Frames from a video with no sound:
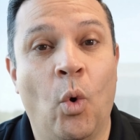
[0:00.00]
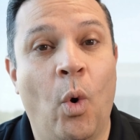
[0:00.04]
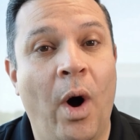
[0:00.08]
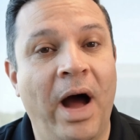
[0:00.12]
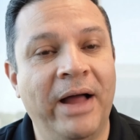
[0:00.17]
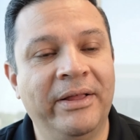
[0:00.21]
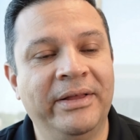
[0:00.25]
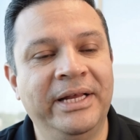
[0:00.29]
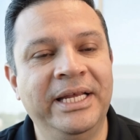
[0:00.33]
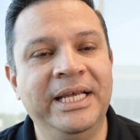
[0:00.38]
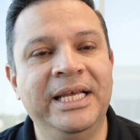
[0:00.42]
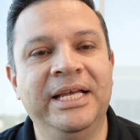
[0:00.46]

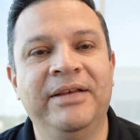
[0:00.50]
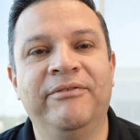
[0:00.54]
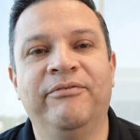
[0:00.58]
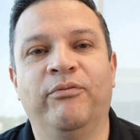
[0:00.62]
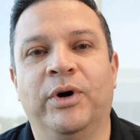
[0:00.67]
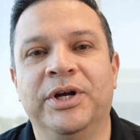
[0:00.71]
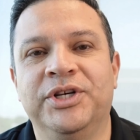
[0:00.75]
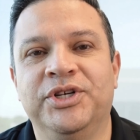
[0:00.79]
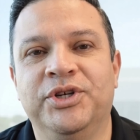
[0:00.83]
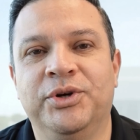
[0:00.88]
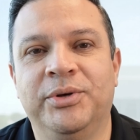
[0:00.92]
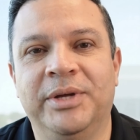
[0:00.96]
quality
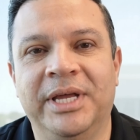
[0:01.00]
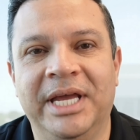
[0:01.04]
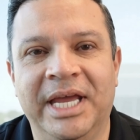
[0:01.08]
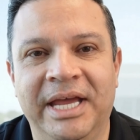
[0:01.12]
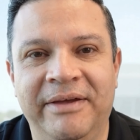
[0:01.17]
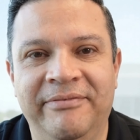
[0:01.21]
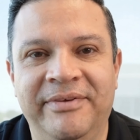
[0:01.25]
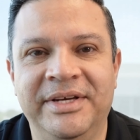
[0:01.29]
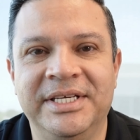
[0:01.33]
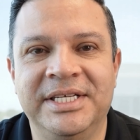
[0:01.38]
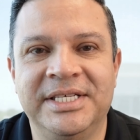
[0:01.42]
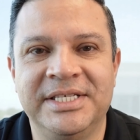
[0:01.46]
of what you
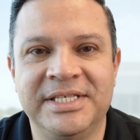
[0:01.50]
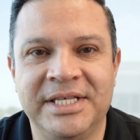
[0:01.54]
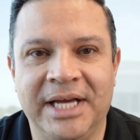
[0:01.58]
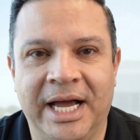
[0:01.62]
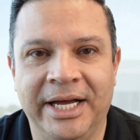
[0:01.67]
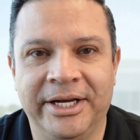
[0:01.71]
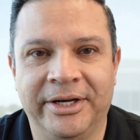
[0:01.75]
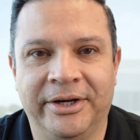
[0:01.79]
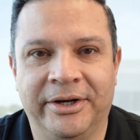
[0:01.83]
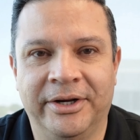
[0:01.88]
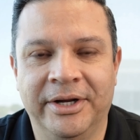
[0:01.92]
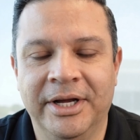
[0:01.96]
give a
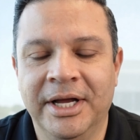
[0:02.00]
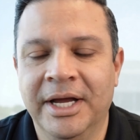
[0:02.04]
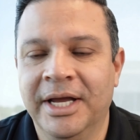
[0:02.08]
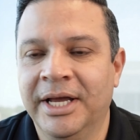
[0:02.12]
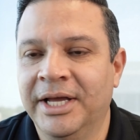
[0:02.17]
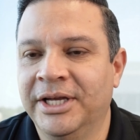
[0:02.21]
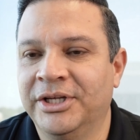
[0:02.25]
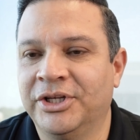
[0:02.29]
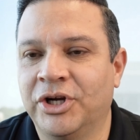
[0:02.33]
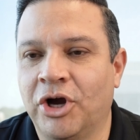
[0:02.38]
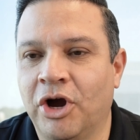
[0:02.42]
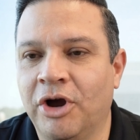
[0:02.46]
designer
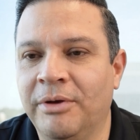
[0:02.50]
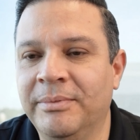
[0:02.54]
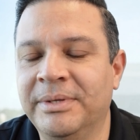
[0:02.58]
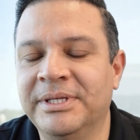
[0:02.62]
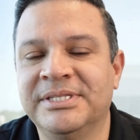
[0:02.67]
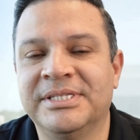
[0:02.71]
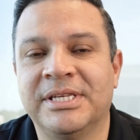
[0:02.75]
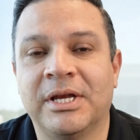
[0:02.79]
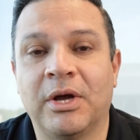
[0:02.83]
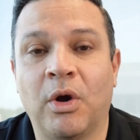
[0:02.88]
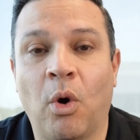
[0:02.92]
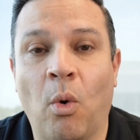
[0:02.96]

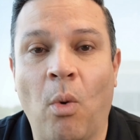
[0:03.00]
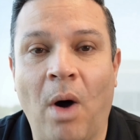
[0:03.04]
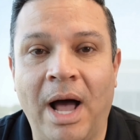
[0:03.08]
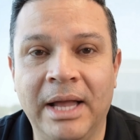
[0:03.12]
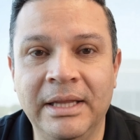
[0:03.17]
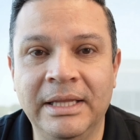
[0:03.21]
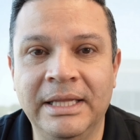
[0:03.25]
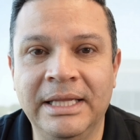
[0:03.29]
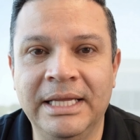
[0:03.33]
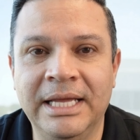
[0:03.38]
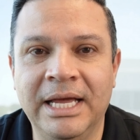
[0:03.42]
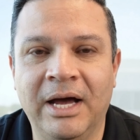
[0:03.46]
determines the
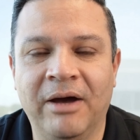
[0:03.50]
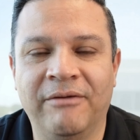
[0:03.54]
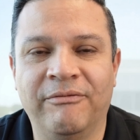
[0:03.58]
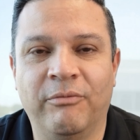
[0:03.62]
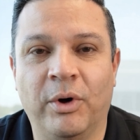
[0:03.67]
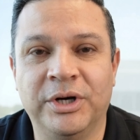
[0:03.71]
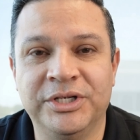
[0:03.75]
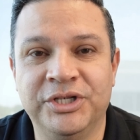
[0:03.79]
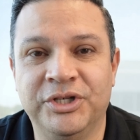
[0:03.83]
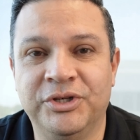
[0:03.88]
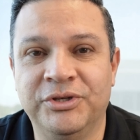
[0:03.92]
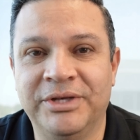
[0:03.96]
quality of
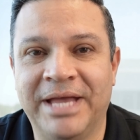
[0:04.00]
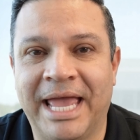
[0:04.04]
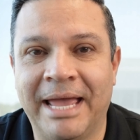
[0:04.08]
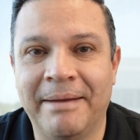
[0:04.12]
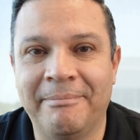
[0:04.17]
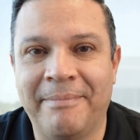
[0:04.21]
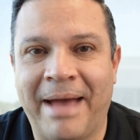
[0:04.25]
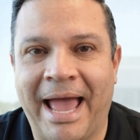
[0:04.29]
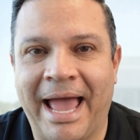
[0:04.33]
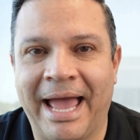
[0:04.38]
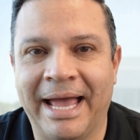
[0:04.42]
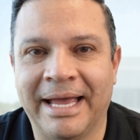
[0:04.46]
what you
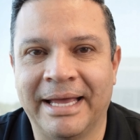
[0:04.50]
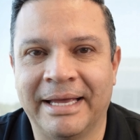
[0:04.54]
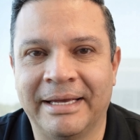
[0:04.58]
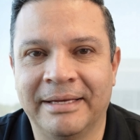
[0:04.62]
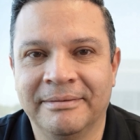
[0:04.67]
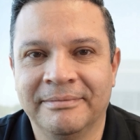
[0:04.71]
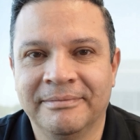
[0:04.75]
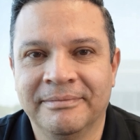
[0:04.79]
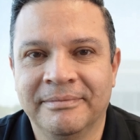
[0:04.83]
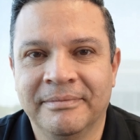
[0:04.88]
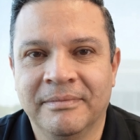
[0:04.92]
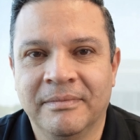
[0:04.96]
get
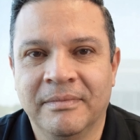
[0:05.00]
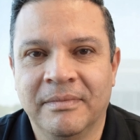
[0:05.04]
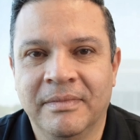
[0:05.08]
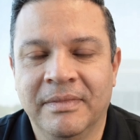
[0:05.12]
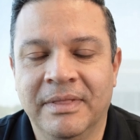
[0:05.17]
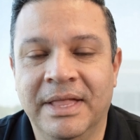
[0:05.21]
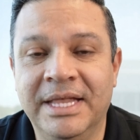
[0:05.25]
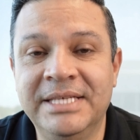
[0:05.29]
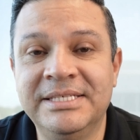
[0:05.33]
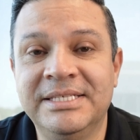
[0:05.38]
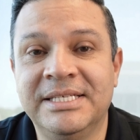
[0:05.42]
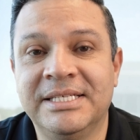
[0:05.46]
back.
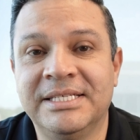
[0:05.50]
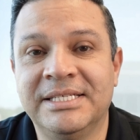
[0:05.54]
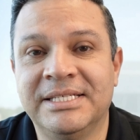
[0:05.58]
This